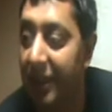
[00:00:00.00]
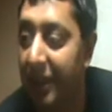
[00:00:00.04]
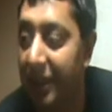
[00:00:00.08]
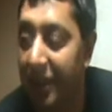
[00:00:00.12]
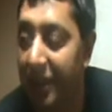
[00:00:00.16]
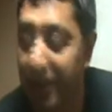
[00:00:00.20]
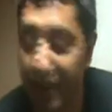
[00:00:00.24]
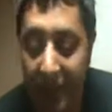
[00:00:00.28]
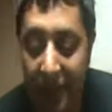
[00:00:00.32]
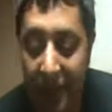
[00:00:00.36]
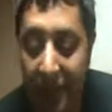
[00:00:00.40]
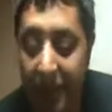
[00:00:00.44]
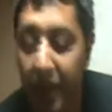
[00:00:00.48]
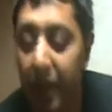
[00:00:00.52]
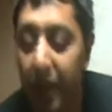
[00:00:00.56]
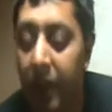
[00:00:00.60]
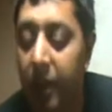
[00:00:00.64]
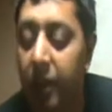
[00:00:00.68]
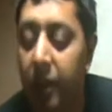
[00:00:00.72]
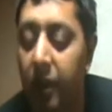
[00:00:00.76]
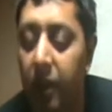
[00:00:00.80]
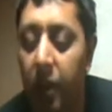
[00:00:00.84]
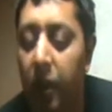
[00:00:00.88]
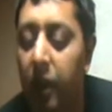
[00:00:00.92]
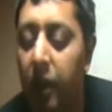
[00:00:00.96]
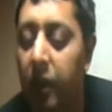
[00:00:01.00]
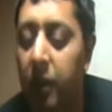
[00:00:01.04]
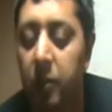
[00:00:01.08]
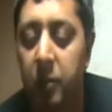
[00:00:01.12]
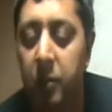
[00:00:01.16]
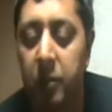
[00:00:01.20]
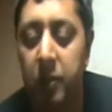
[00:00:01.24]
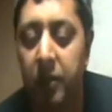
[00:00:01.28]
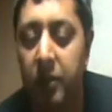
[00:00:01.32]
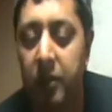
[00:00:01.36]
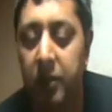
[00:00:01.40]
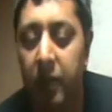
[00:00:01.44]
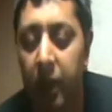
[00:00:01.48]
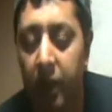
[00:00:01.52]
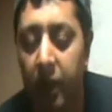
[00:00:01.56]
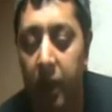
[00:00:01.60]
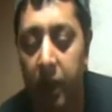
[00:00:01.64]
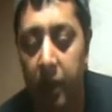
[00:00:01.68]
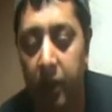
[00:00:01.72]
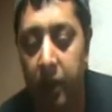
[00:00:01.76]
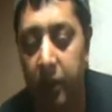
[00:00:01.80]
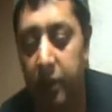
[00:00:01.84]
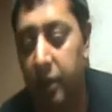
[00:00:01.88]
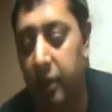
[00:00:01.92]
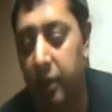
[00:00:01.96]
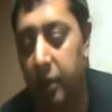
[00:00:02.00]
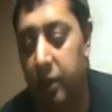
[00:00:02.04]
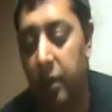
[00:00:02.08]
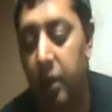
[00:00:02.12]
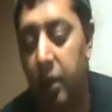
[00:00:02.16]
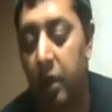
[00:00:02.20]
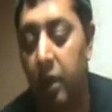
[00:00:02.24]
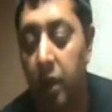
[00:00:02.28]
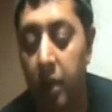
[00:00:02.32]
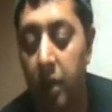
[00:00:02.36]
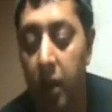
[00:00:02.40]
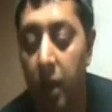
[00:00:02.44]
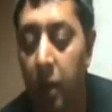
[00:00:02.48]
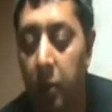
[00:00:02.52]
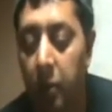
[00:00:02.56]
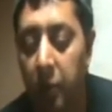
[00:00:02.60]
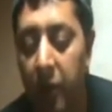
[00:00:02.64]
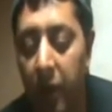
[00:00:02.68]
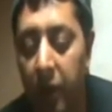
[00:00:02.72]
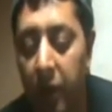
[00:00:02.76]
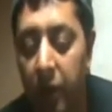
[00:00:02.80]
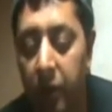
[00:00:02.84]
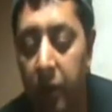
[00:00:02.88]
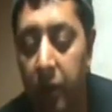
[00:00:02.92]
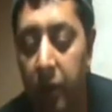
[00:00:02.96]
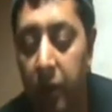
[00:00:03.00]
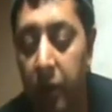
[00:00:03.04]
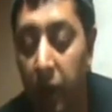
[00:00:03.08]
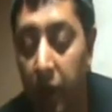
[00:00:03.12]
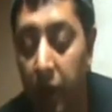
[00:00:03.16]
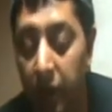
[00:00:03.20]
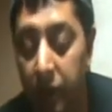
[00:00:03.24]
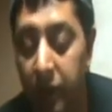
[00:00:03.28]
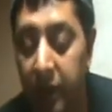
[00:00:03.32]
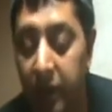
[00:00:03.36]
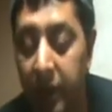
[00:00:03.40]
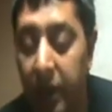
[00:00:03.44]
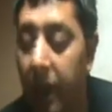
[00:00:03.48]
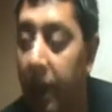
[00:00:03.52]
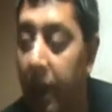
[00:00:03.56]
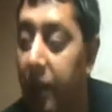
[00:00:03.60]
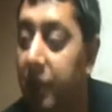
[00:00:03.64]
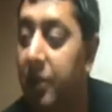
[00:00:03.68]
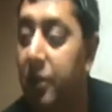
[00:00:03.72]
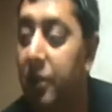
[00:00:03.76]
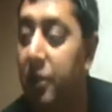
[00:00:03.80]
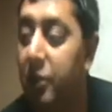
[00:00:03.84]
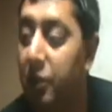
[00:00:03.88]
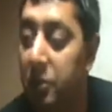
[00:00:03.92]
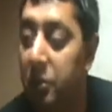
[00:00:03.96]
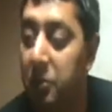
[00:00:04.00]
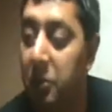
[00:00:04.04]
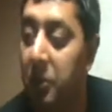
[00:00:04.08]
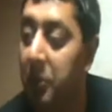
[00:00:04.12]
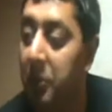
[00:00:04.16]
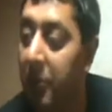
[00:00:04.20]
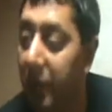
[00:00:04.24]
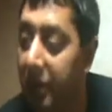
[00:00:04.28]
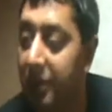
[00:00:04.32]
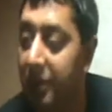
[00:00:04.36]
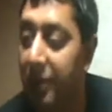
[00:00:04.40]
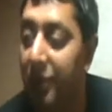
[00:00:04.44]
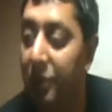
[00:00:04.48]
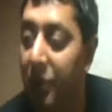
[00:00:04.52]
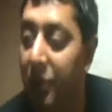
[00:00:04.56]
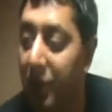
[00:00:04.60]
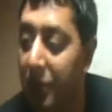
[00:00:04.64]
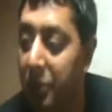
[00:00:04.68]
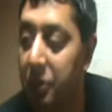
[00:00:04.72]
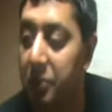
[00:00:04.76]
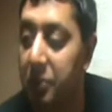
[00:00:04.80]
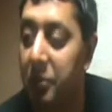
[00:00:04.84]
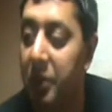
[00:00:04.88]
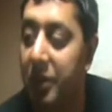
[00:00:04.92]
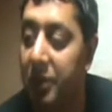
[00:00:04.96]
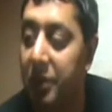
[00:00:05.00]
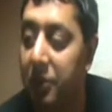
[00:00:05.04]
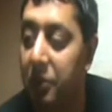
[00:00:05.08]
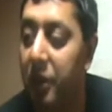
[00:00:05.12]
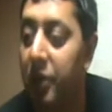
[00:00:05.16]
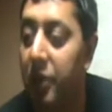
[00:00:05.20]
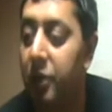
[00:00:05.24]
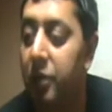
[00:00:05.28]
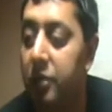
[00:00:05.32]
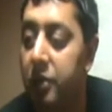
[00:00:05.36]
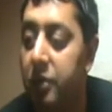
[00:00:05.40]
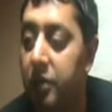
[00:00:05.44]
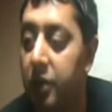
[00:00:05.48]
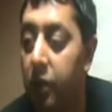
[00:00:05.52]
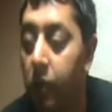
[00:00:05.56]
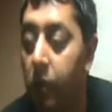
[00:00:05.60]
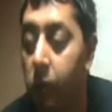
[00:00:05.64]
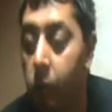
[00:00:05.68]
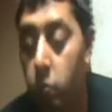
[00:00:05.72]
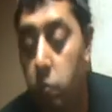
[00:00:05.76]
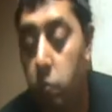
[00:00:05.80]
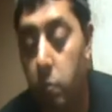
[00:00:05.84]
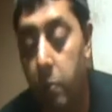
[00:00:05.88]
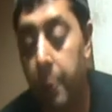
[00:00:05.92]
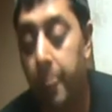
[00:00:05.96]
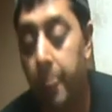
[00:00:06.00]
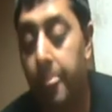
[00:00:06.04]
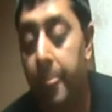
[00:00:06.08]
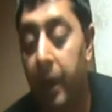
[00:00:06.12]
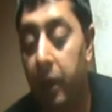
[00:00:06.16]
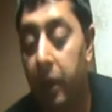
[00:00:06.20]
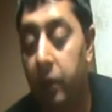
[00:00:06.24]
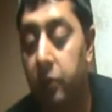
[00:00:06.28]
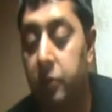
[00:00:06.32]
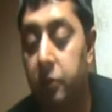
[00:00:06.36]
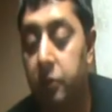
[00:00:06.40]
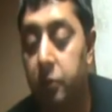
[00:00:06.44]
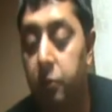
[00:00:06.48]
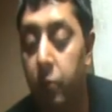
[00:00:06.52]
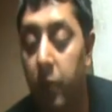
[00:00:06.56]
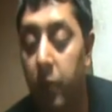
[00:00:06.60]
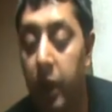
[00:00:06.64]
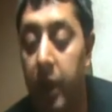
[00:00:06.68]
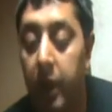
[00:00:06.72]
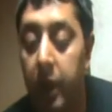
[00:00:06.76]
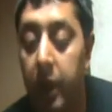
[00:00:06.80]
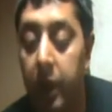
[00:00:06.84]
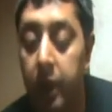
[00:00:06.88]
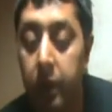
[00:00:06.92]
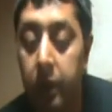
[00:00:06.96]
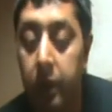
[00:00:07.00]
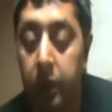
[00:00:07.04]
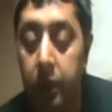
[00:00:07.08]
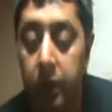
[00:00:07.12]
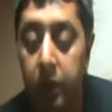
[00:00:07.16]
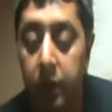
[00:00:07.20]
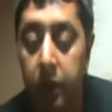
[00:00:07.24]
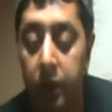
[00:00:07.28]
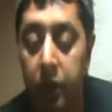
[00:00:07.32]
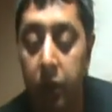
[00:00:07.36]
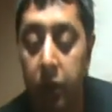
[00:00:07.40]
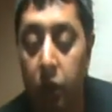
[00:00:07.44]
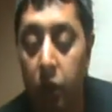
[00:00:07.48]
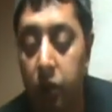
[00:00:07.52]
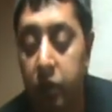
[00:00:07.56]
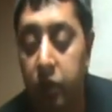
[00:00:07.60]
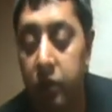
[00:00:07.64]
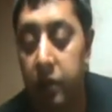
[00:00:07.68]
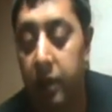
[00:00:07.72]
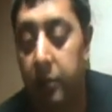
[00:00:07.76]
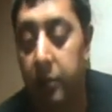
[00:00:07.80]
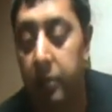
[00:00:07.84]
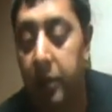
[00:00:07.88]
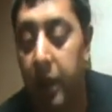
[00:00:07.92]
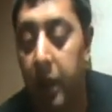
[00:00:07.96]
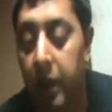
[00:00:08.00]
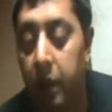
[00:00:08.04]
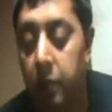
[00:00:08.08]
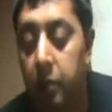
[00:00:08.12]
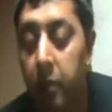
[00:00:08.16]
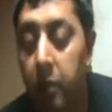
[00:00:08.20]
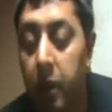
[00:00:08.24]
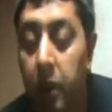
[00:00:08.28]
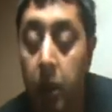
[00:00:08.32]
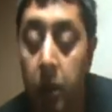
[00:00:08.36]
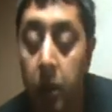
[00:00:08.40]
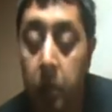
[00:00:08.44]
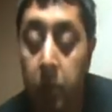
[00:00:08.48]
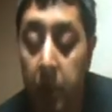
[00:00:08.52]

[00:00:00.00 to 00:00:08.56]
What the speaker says: Yeah, you know, and it was just like, and I did about, you know, every day I should just be mixing records. So that's where the concept came.